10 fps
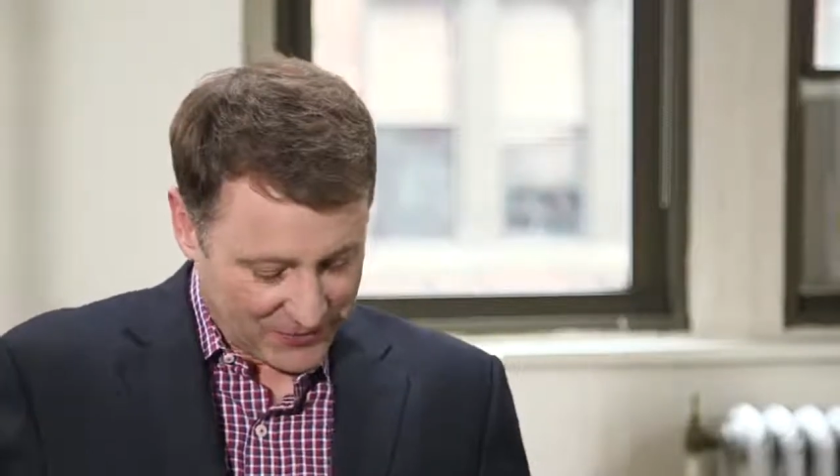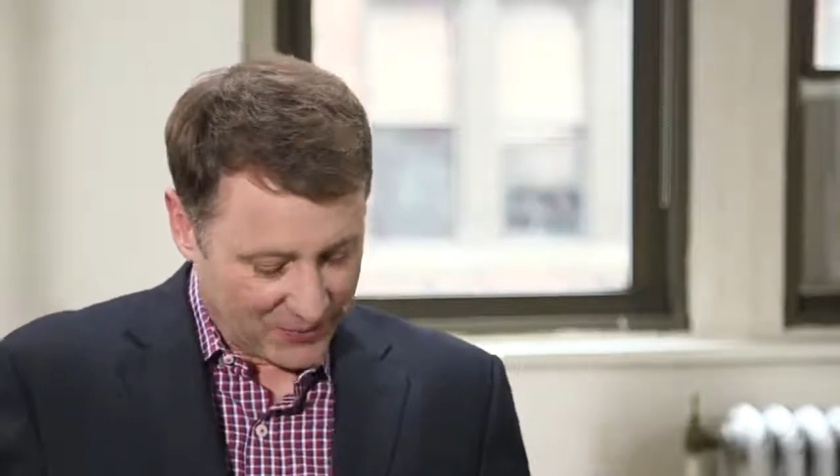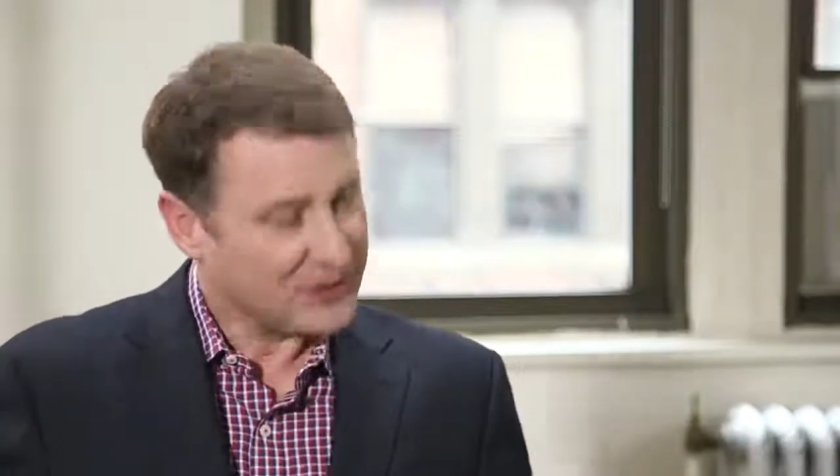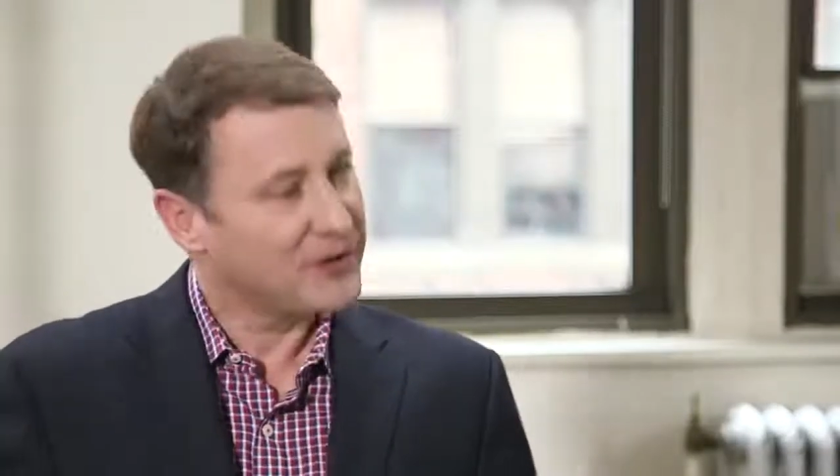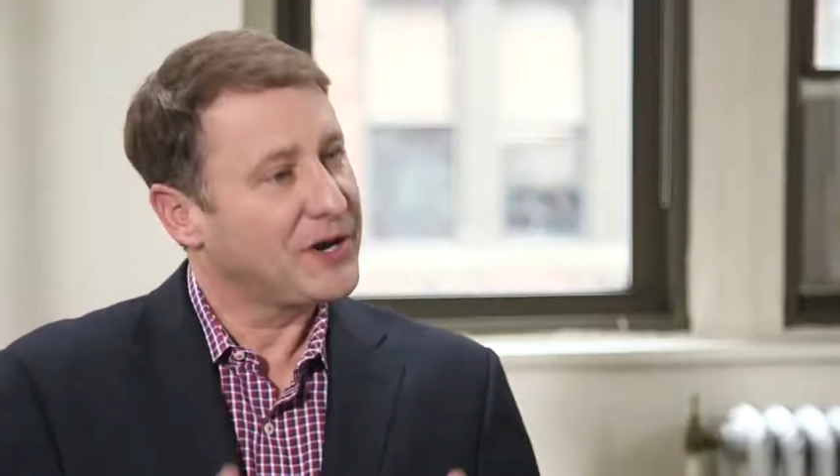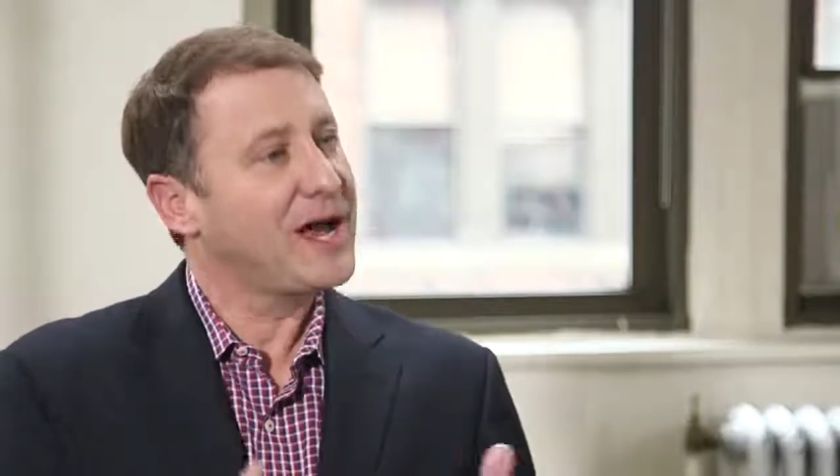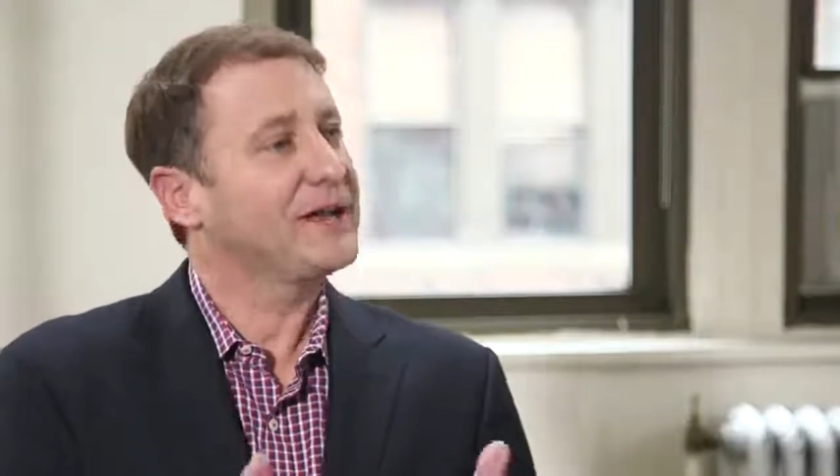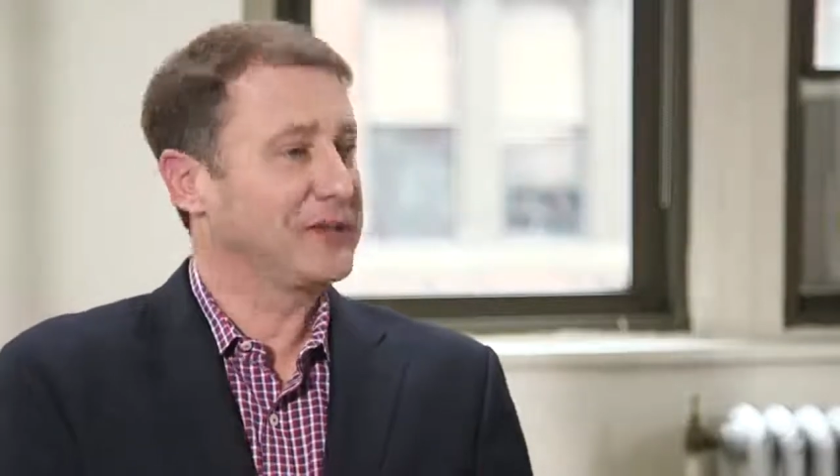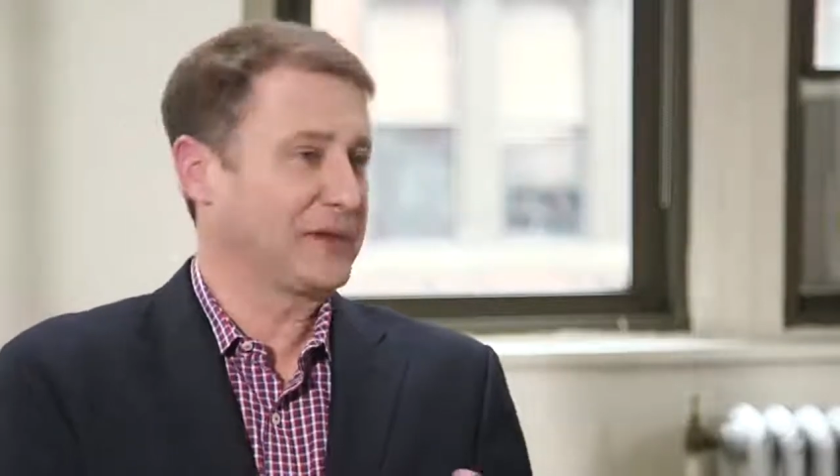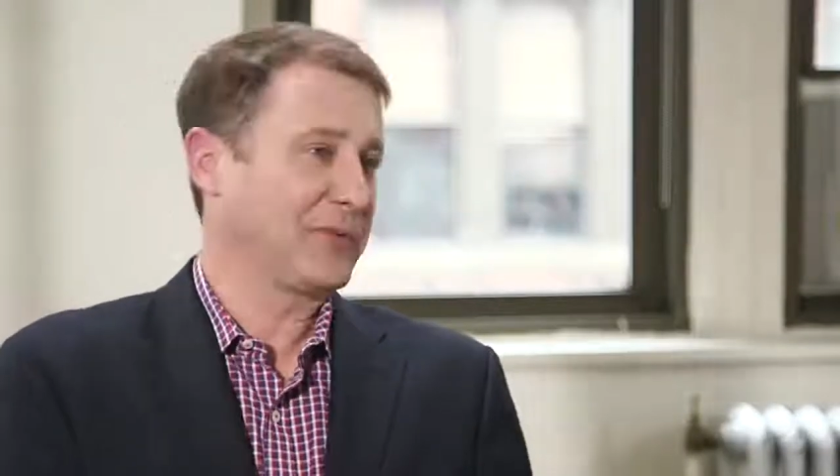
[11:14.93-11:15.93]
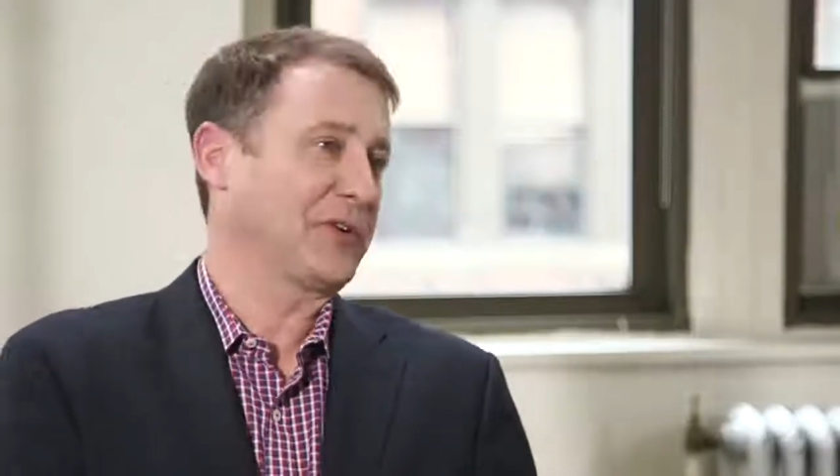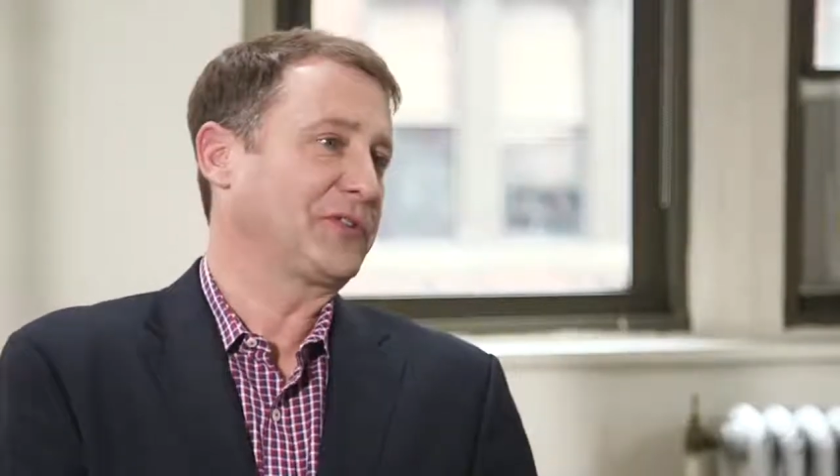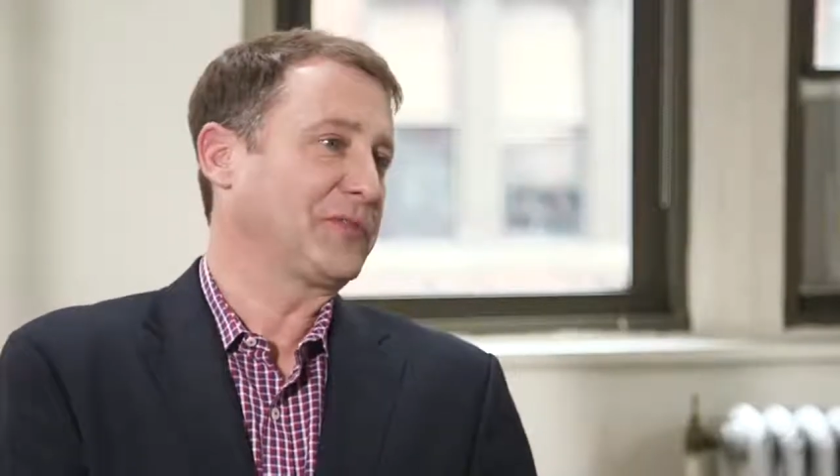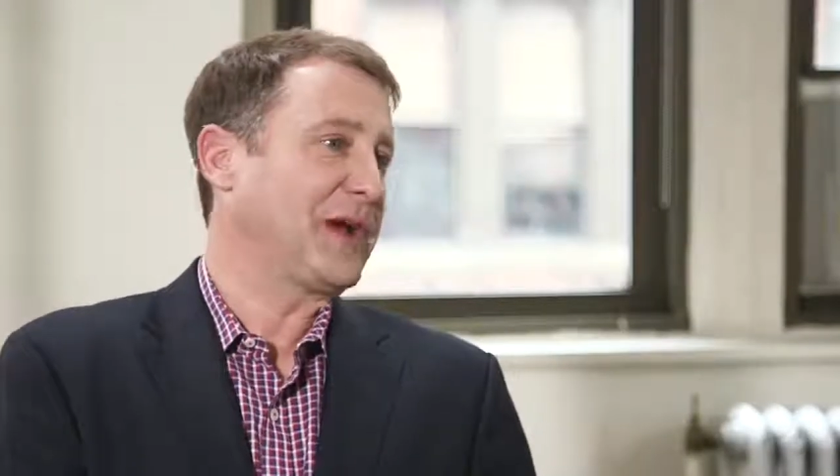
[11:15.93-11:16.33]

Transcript: when you're not in the boardroom,